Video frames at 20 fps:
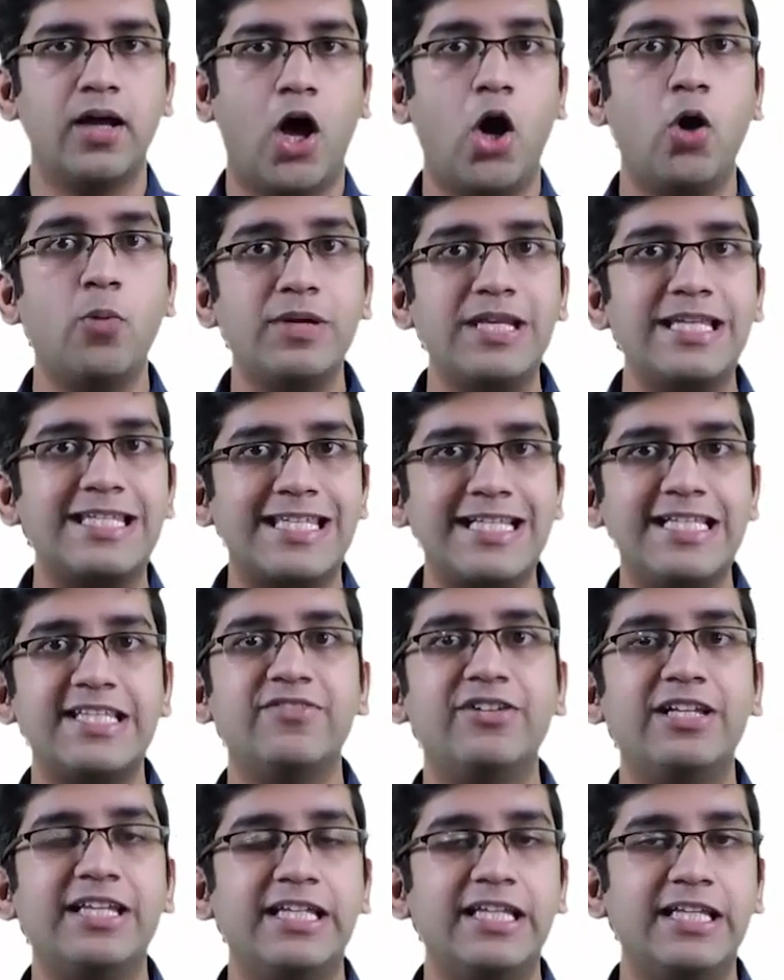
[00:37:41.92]
How many cells
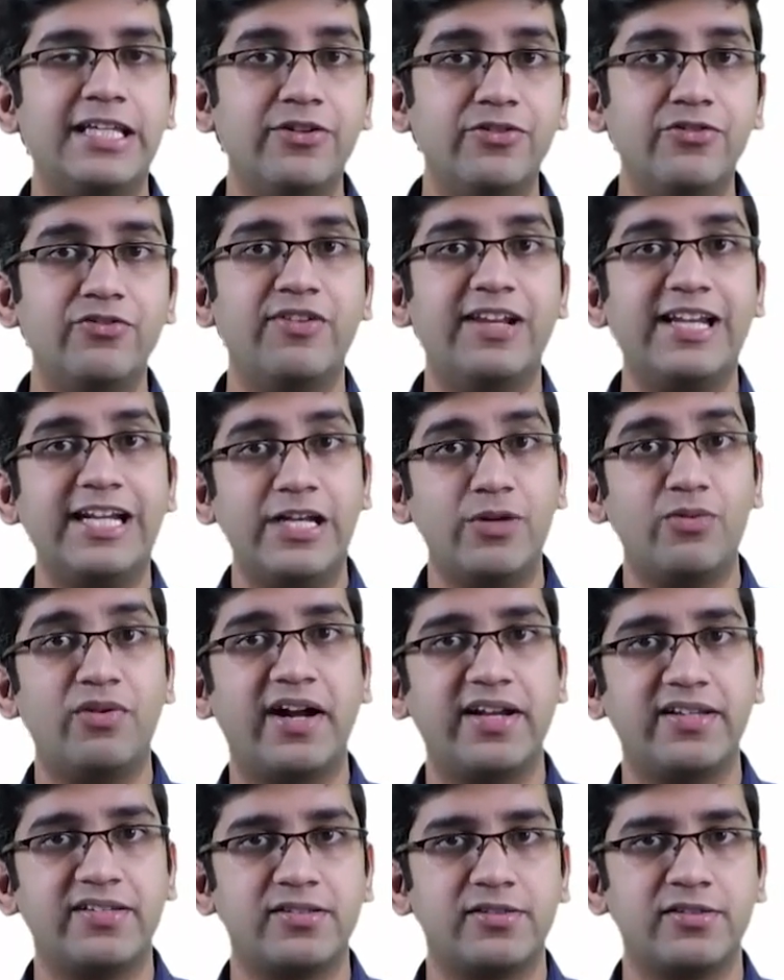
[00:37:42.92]
will he give when he
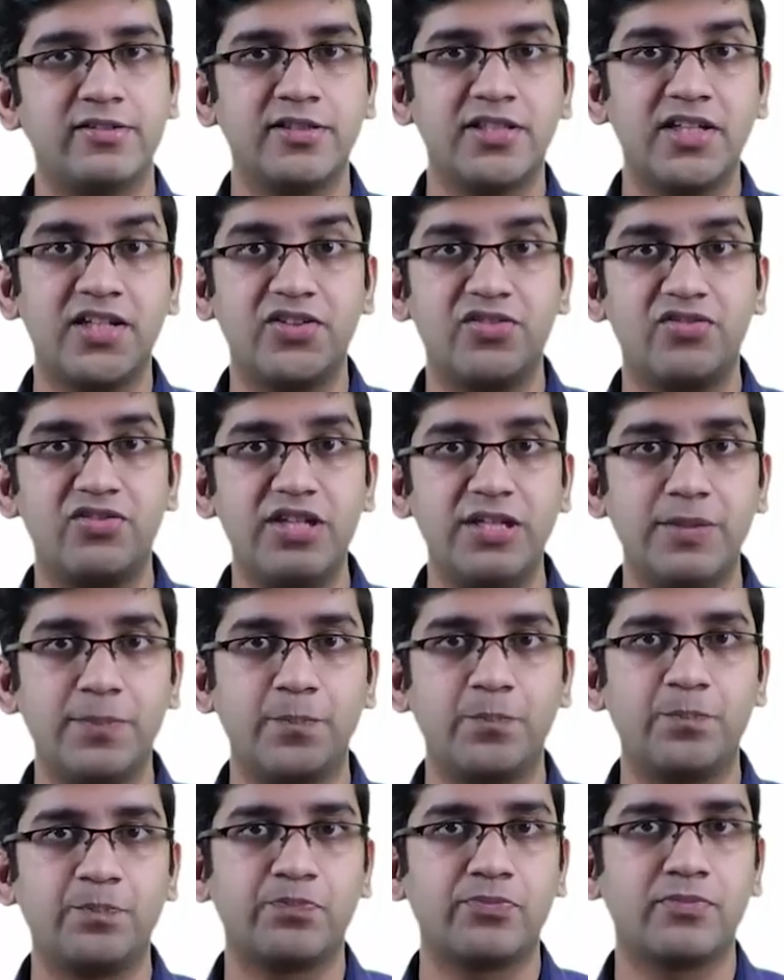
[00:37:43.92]
divides? 3.
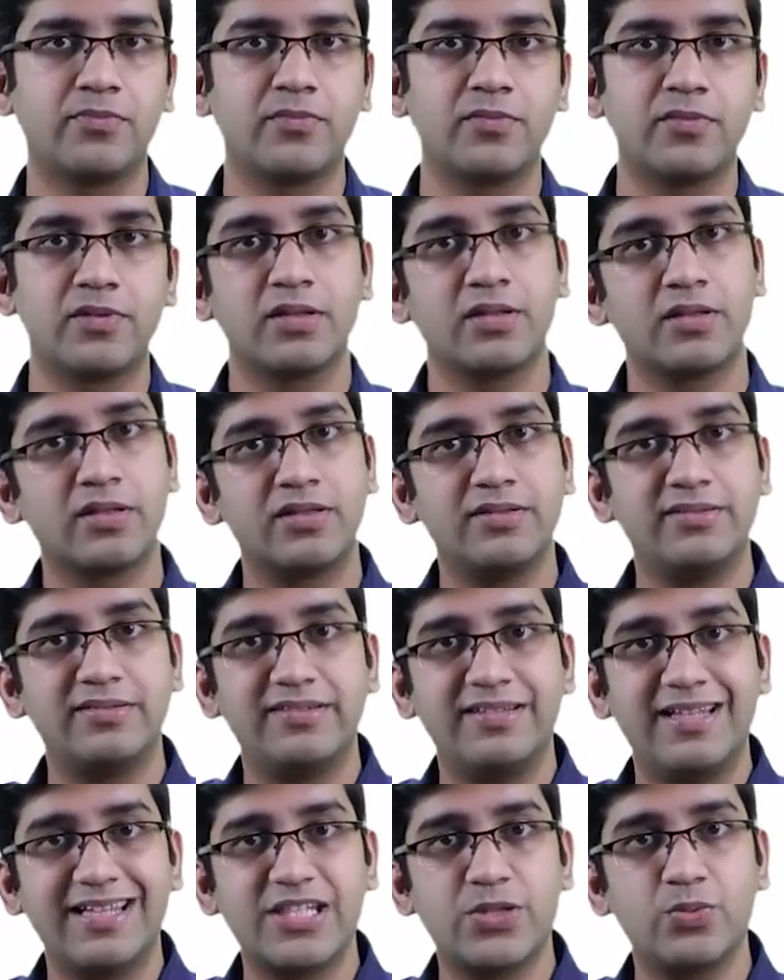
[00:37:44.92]

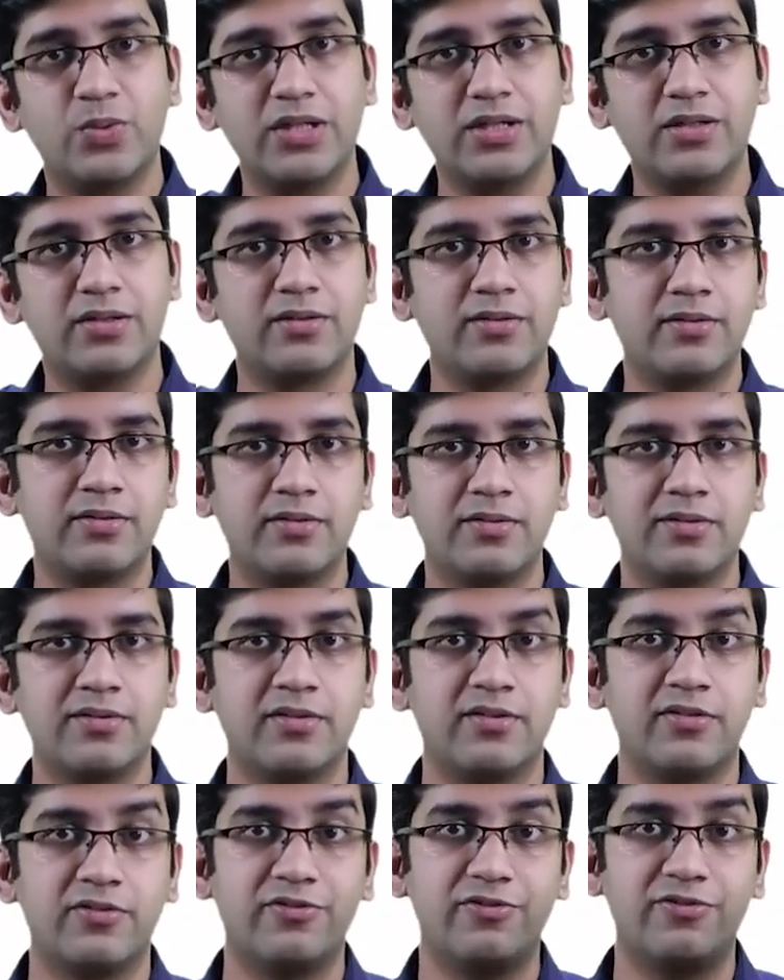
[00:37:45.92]
Next one,
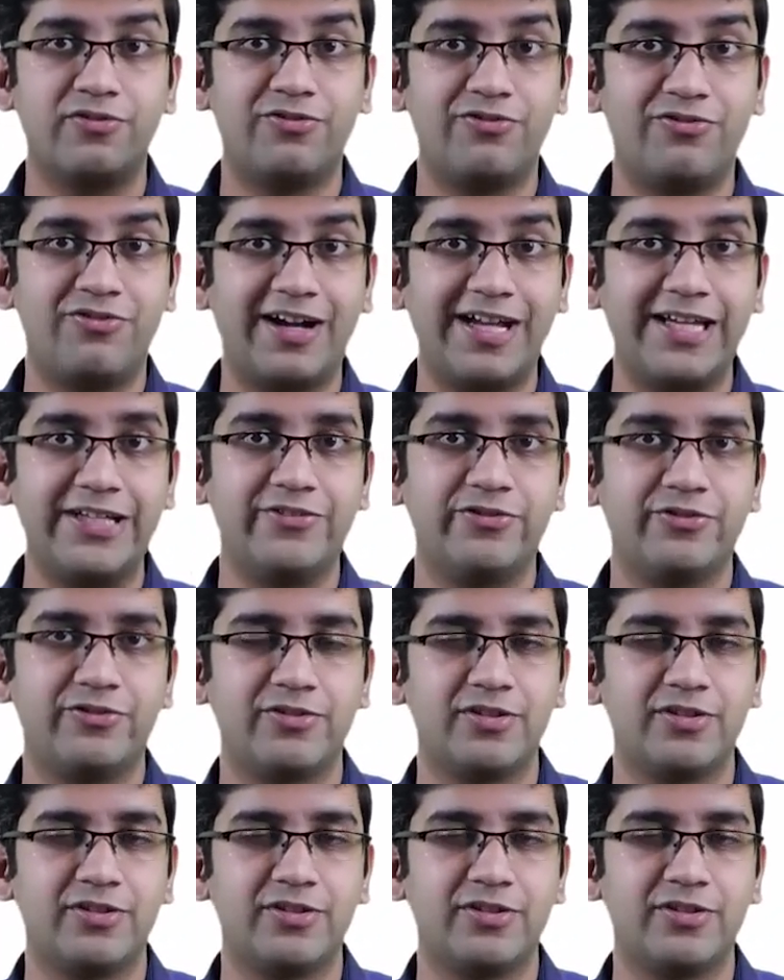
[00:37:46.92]
5.